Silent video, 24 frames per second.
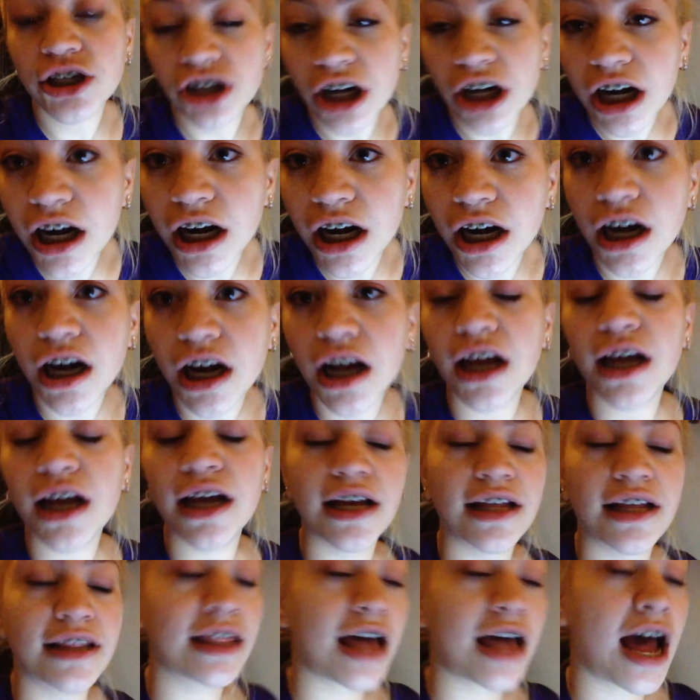shirt
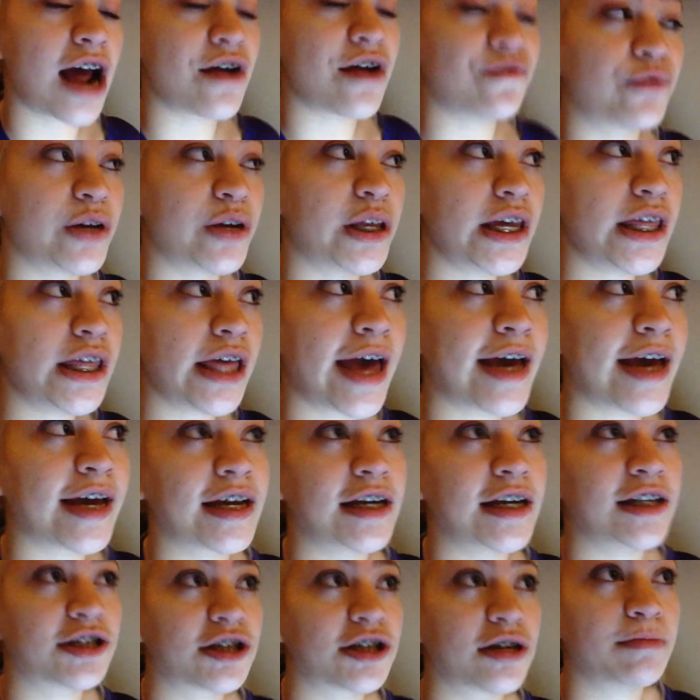that I really like, and
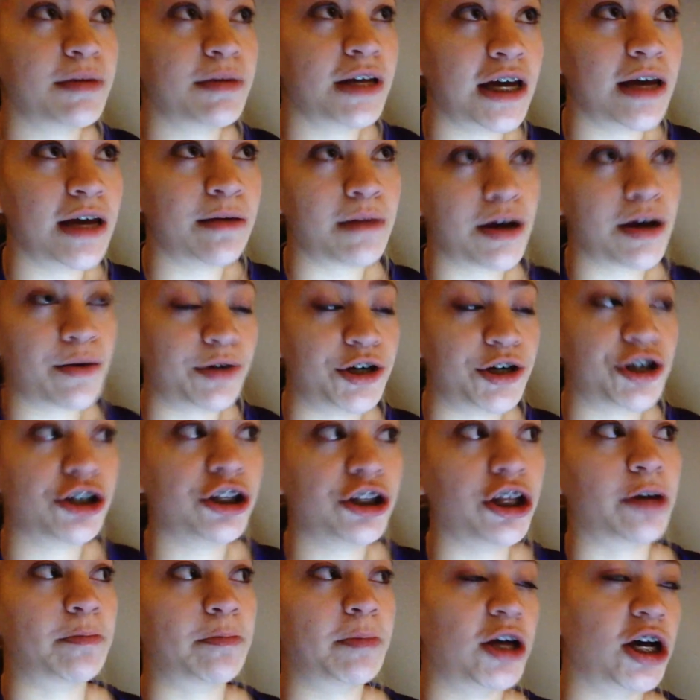it's going to be in my winter
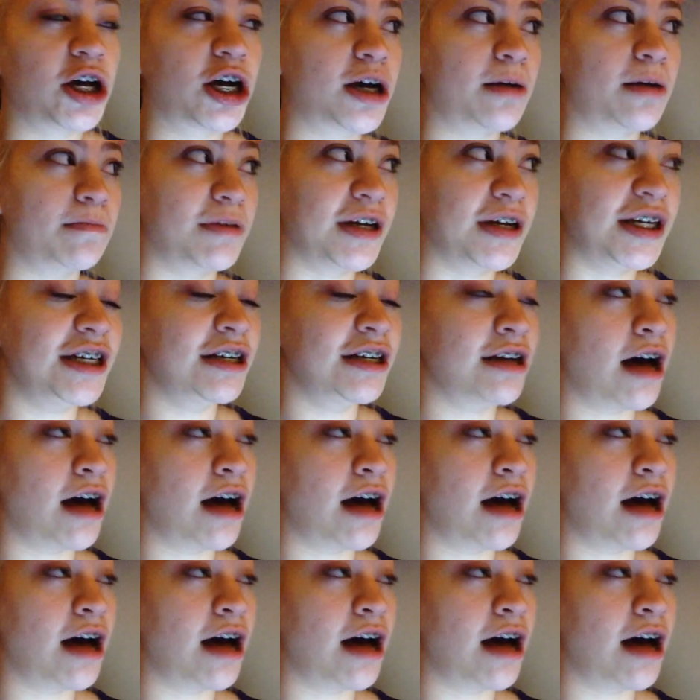lookbook, BT